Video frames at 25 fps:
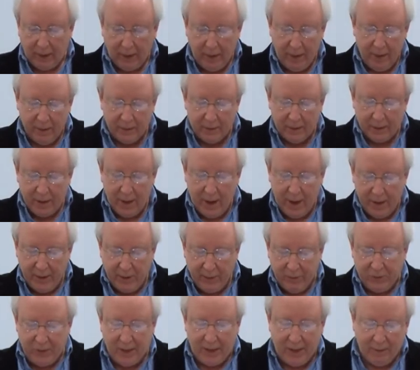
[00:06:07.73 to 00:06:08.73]
it's a kind
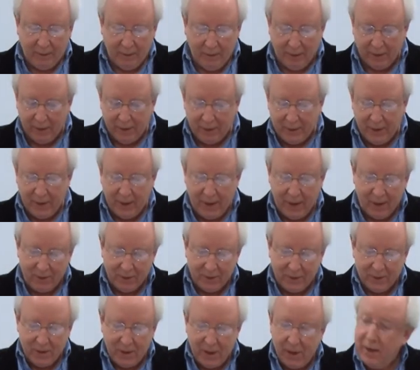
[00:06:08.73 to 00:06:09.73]
of daylily day
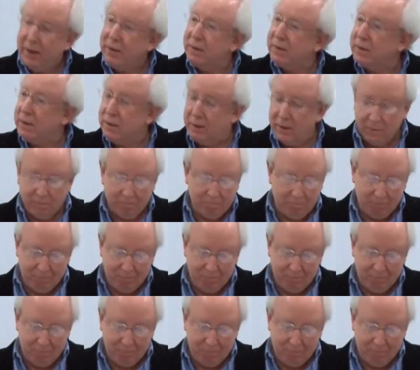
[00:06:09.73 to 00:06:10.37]
outside, isn't it?